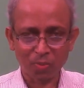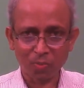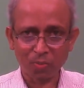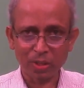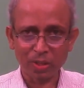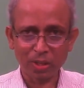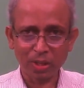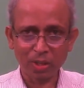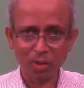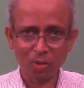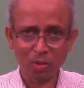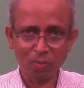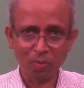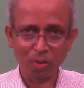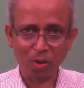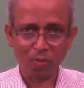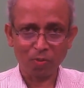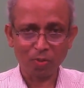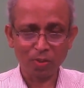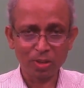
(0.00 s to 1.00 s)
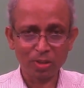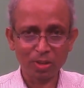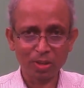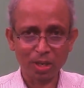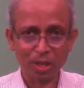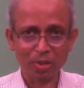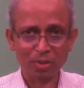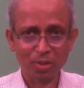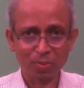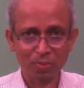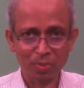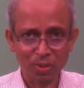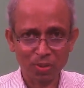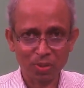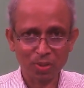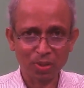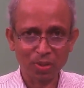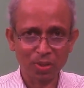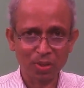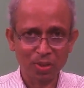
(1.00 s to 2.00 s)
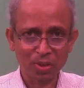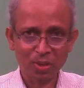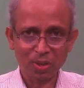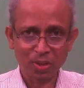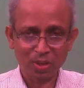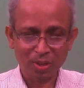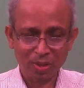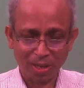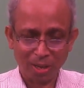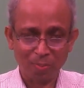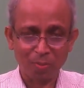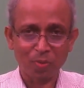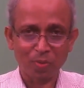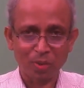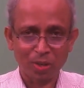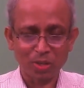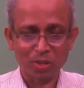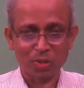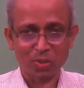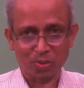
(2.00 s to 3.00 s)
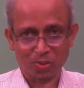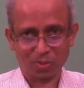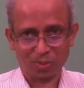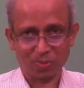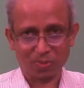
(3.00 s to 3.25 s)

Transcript: Whether it will be offered in the next semester, I'm not very sure.